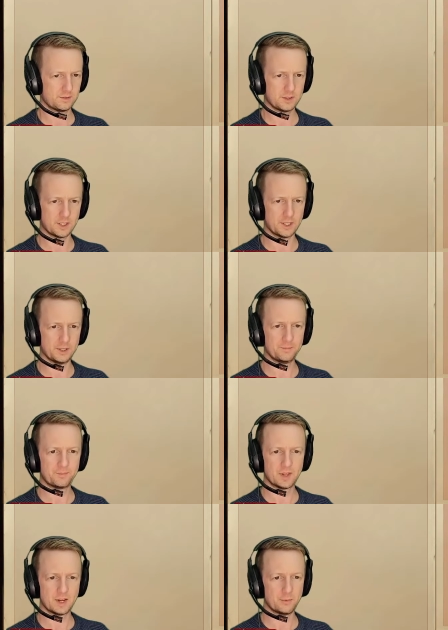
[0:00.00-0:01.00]
Okay.
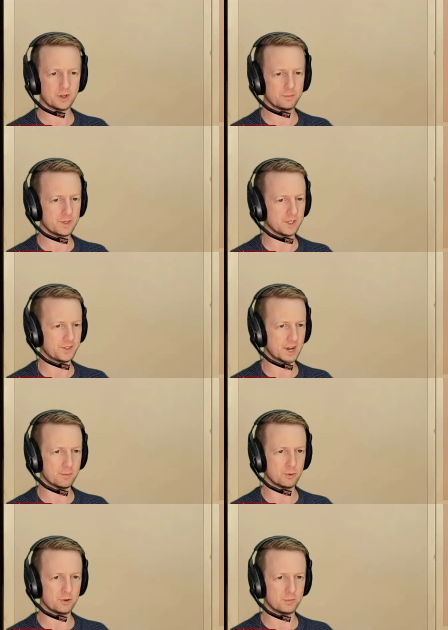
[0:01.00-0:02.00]
And we can be a
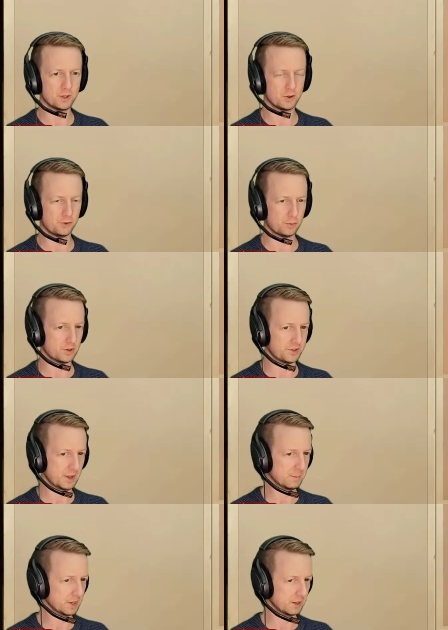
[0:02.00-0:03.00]
Dayborn because we're a
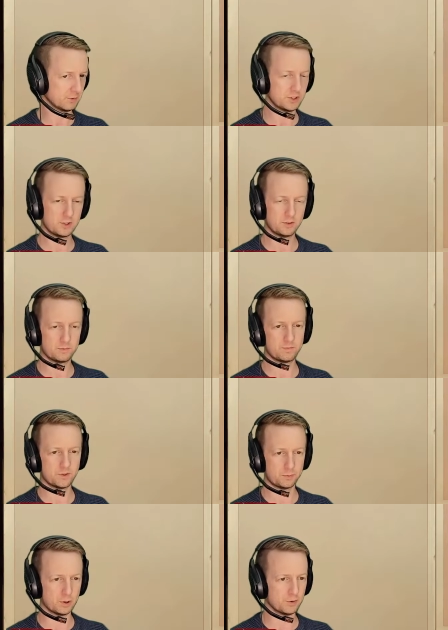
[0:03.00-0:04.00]
Dampier, which
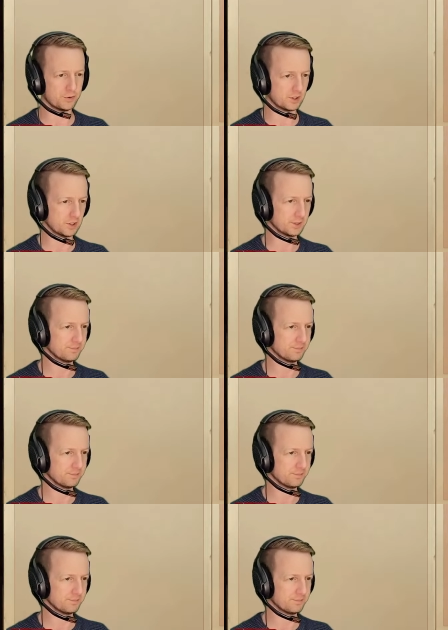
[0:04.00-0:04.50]
fits perfectly.